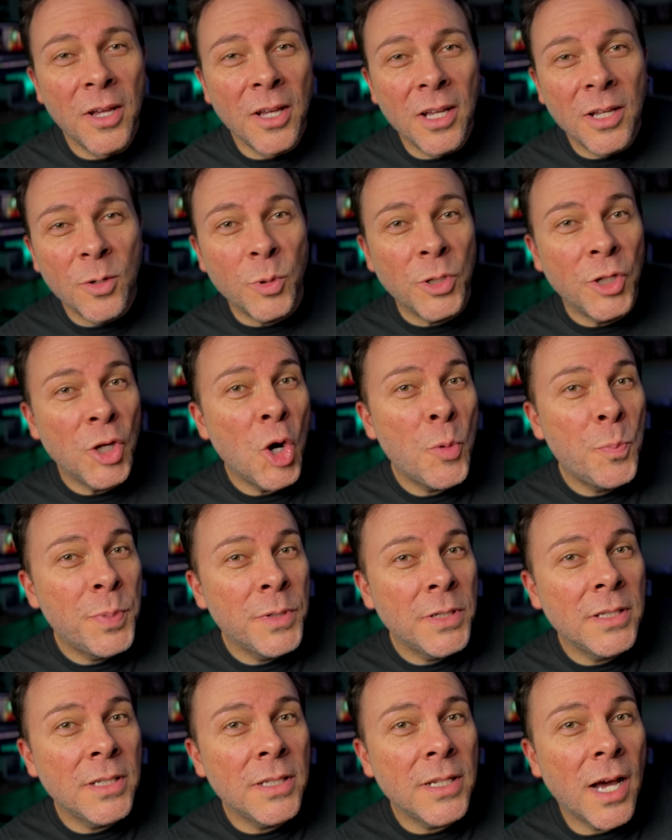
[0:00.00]
we
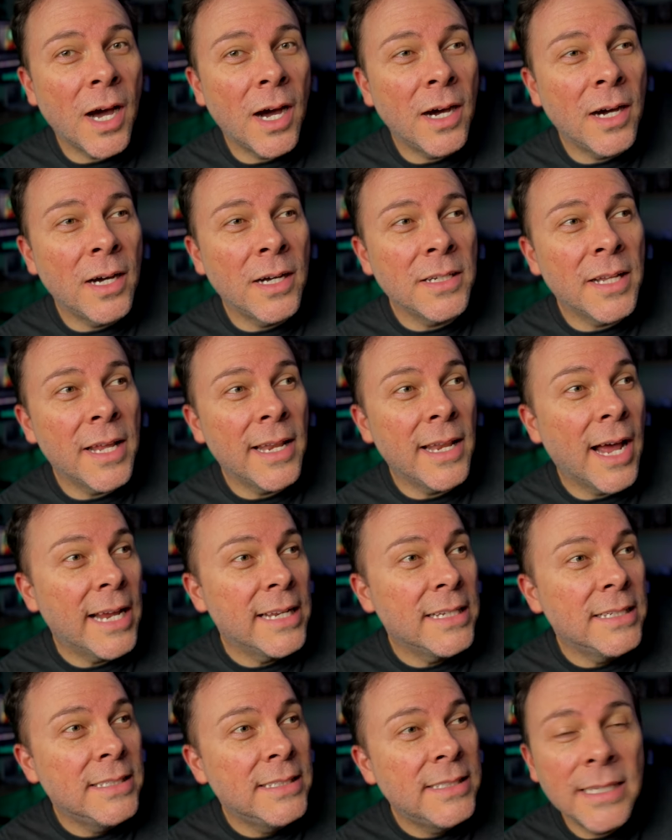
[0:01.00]
open on an
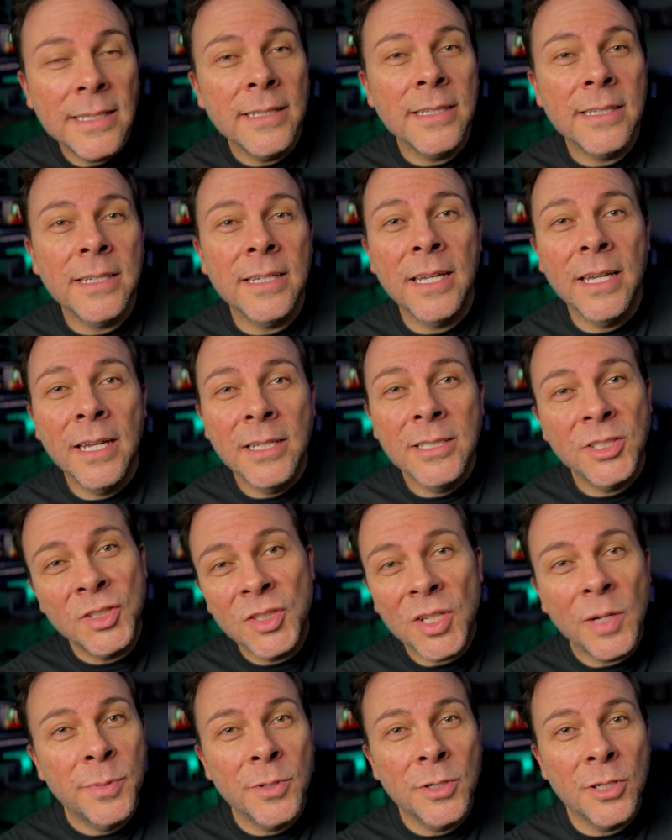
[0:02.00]
idyllic
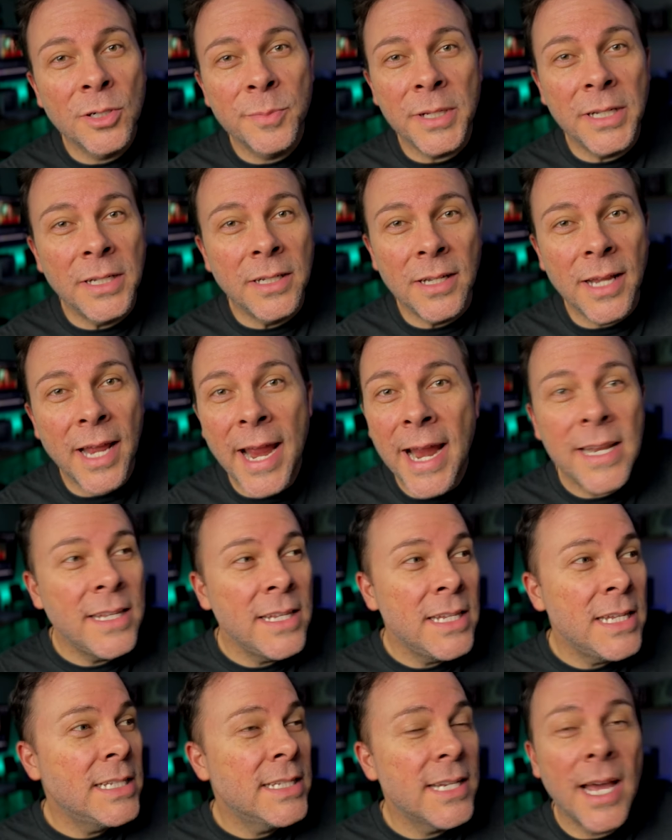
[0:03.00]
suburb in
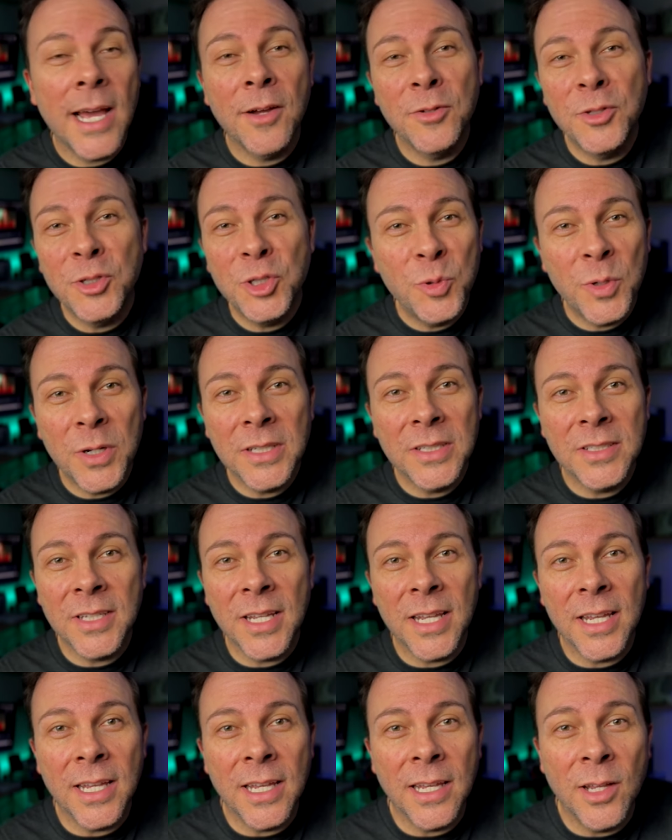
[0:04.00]
any town,
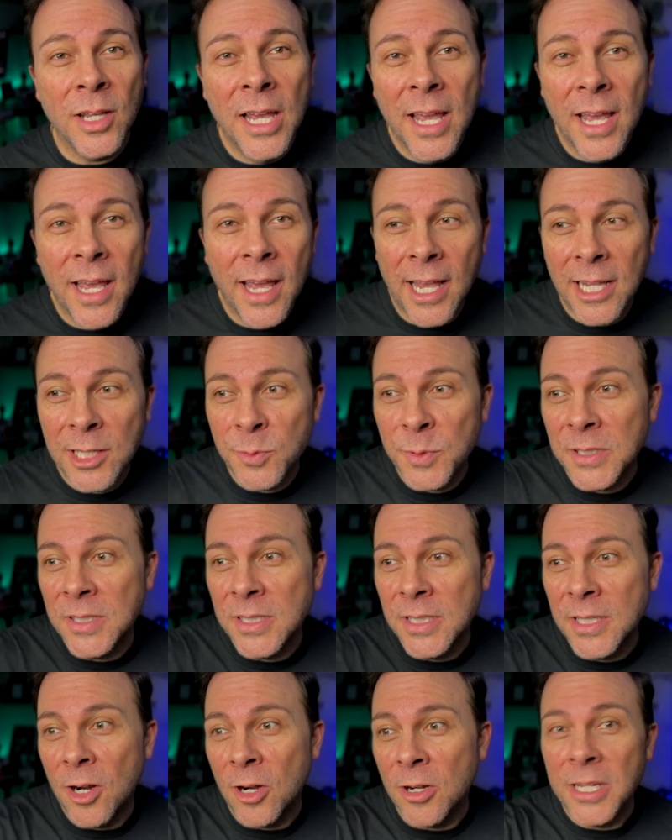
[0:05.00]
USA, as we
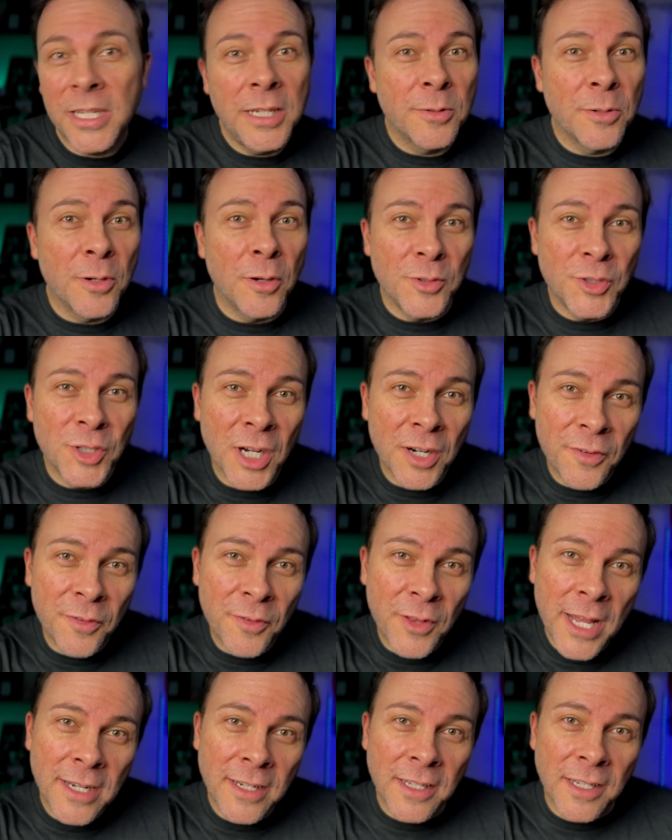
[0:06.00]
see our hero, Chuck
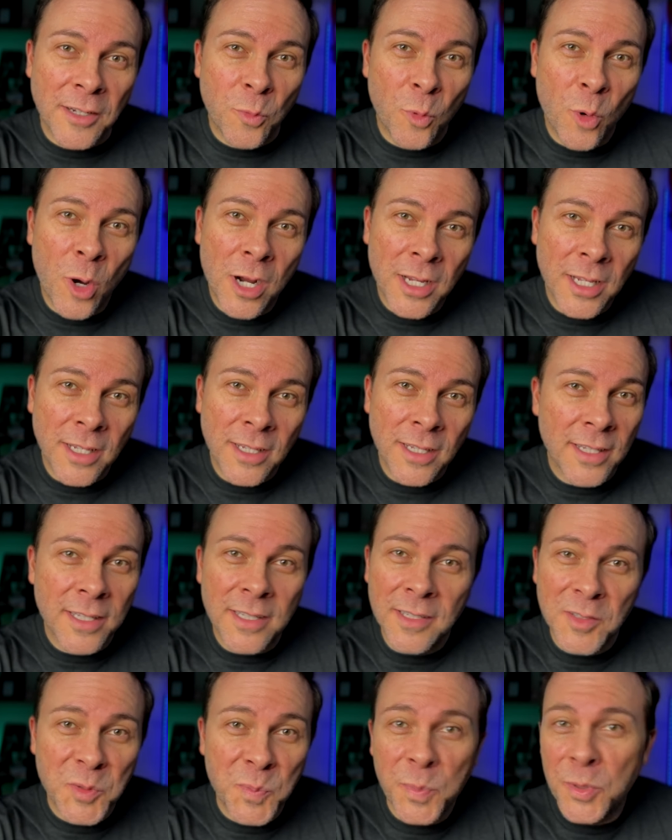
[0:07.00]
Flanagan, walking
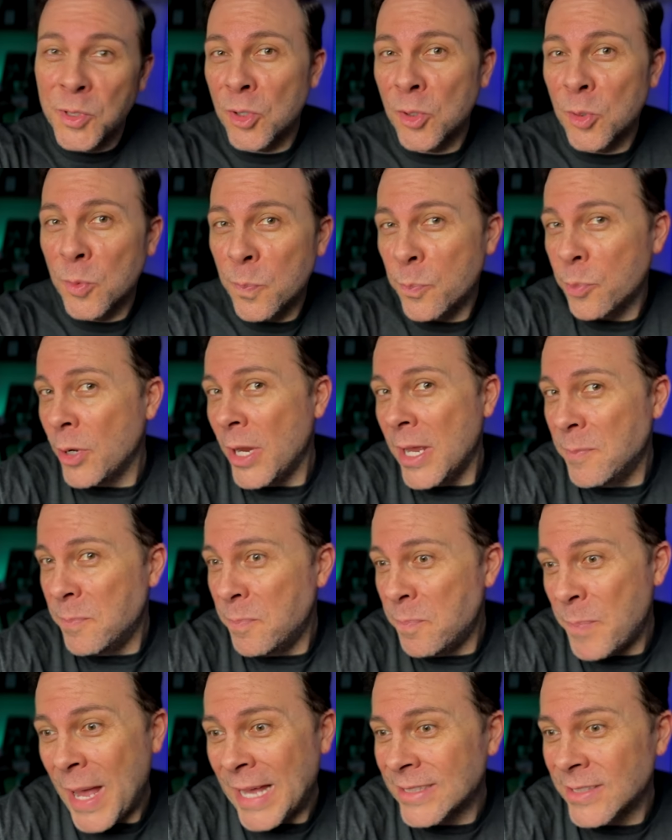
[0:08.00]
his purebred
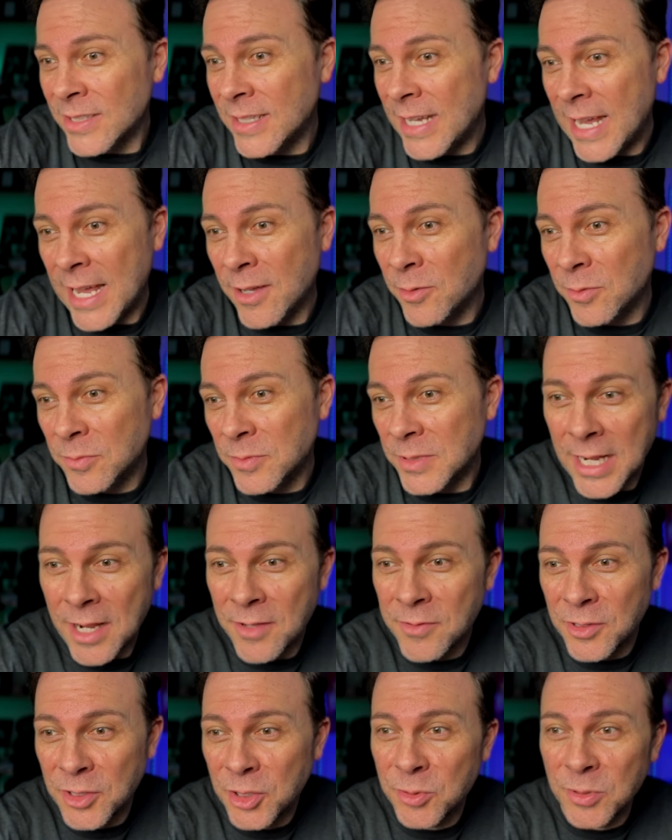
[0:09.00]
basset hound
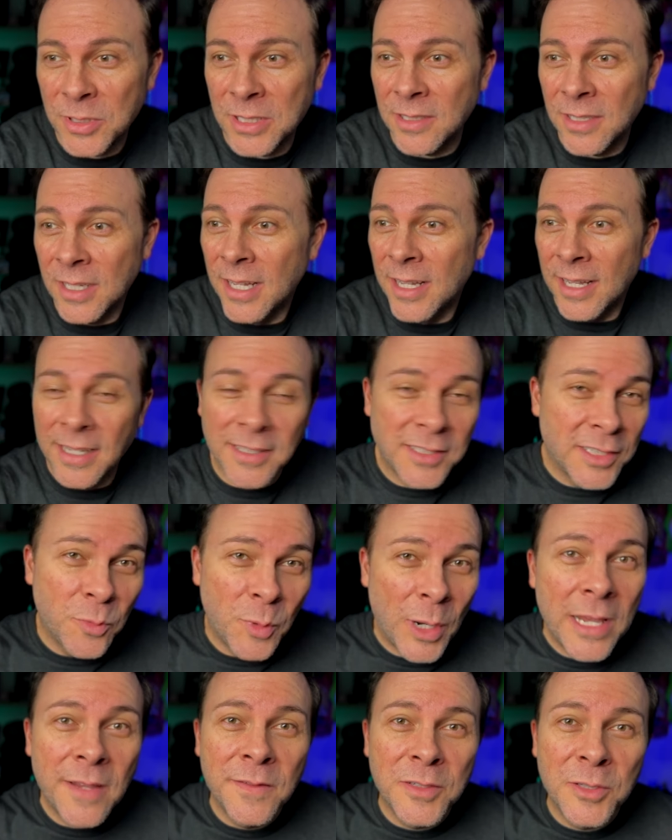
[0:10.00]
down the street as he
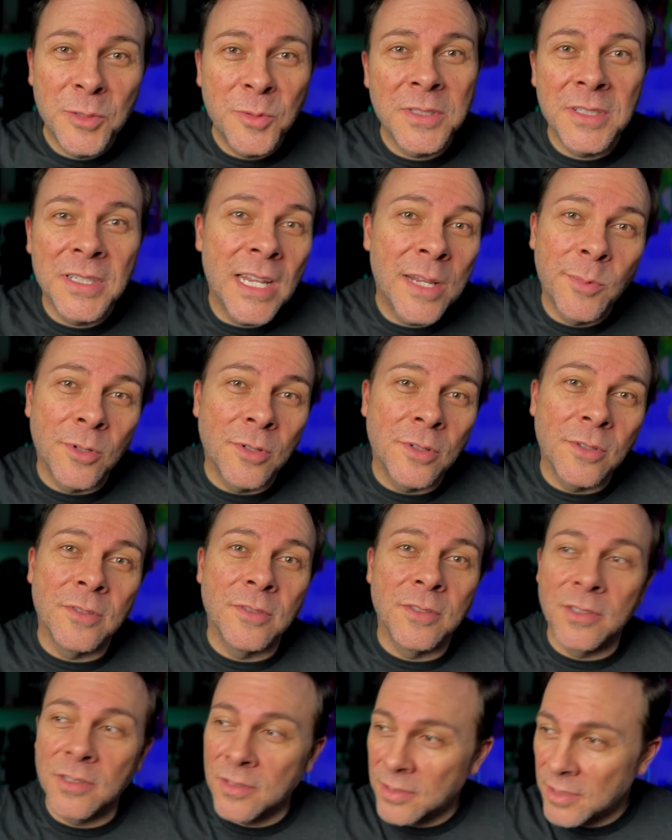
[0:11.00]
waves to his
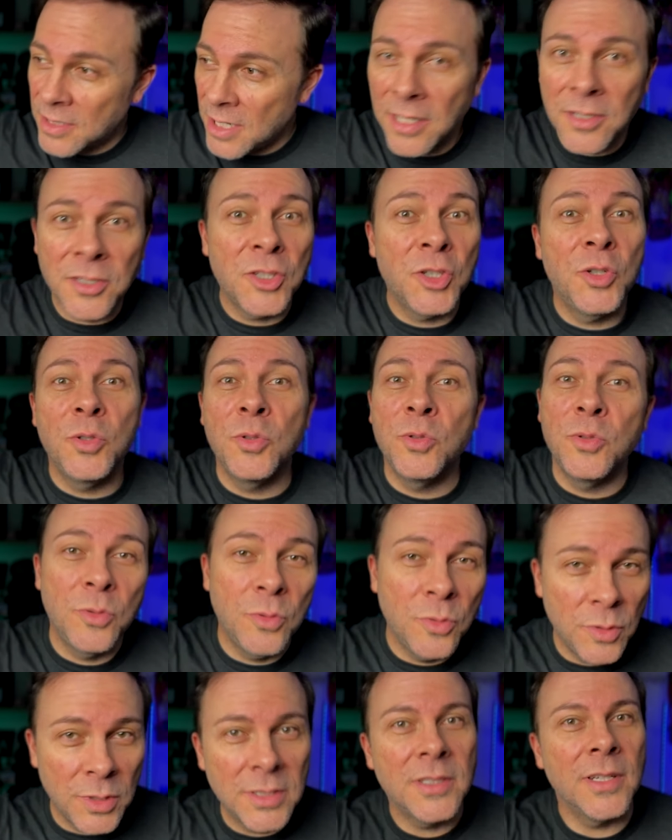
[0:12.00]
neighbors, cut
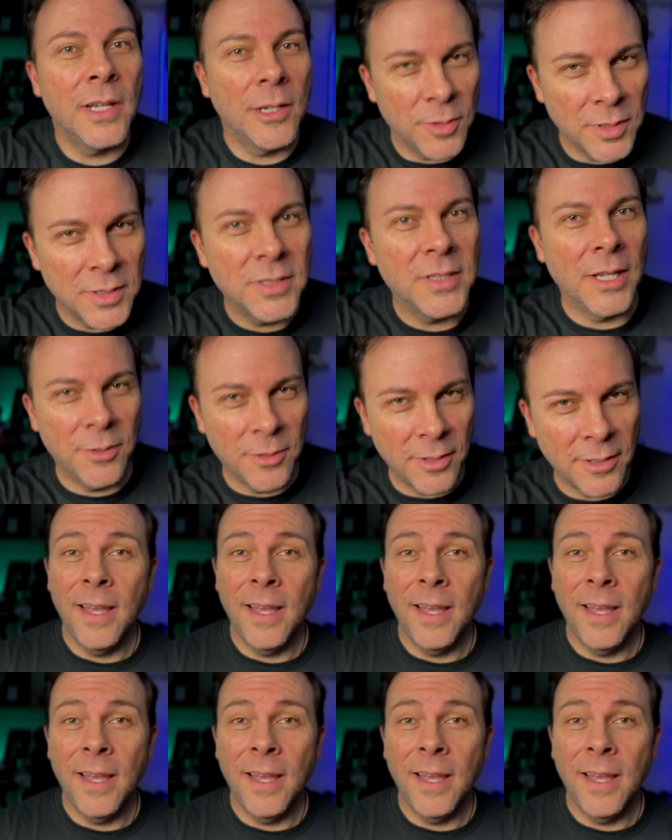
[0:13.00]
to, etc., etc.